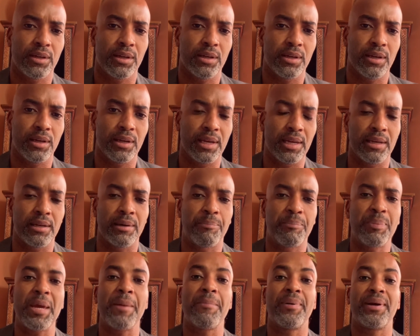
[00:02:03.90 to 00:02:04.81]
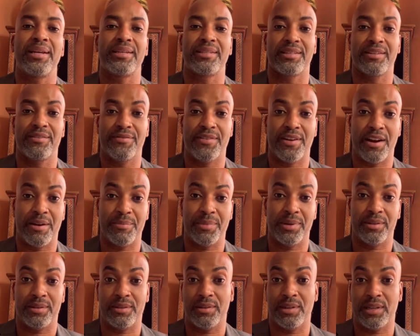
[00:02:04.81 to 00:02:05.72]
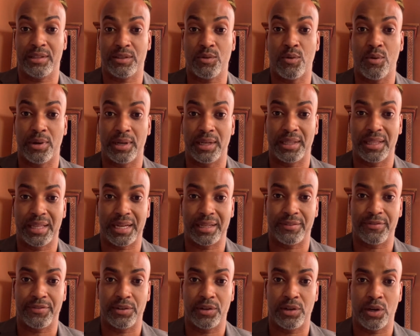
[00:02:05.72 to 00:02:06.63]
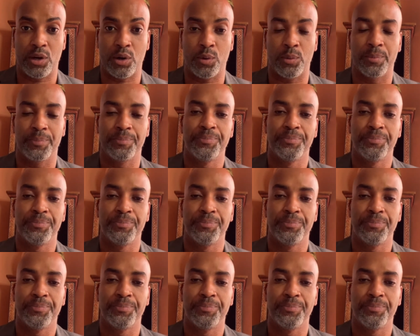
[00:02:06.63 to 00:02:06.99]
in a paperless environment, let's call it that for now.